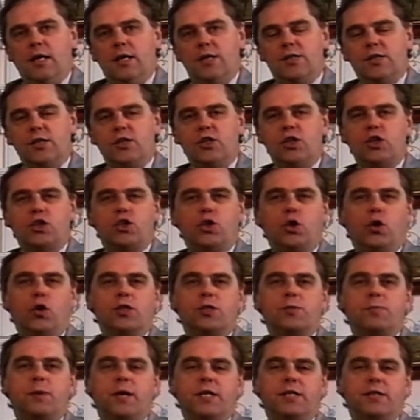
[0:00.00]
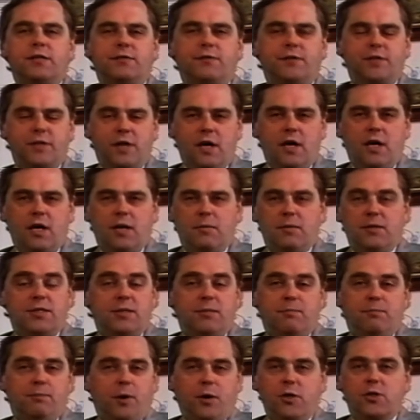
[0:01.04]
In such a short space of time, it's
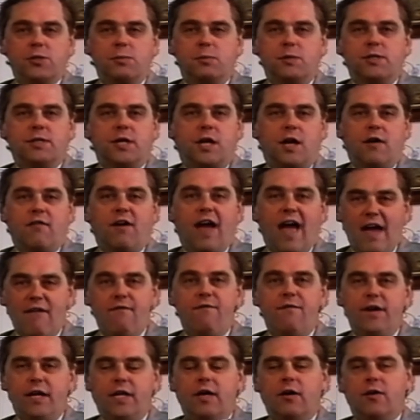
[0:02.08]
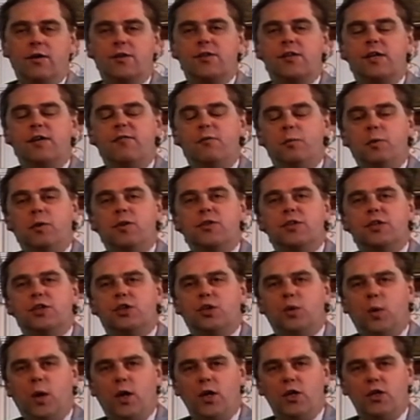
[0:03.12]
impossible to cover every conceivable
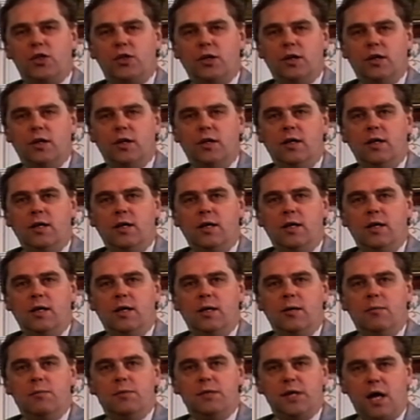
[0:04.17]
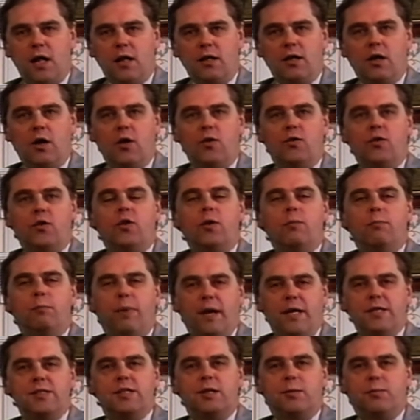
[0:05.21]
situation, but I'll go through the
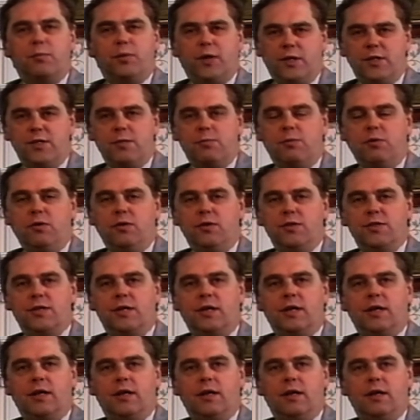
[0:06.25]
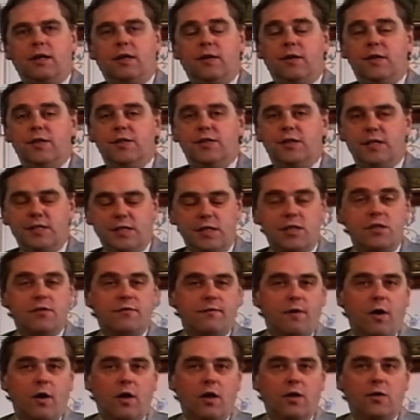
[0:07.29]
basic principles in this
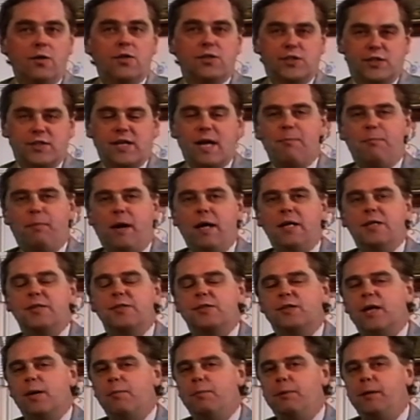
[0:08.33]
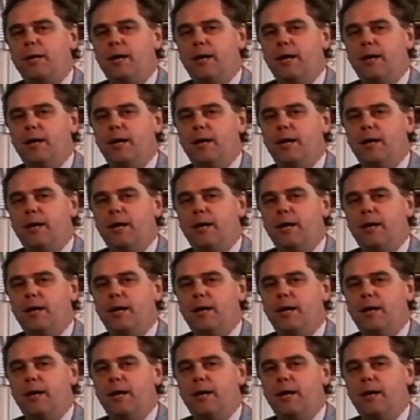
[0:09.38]
easy-to-follow, step-by-step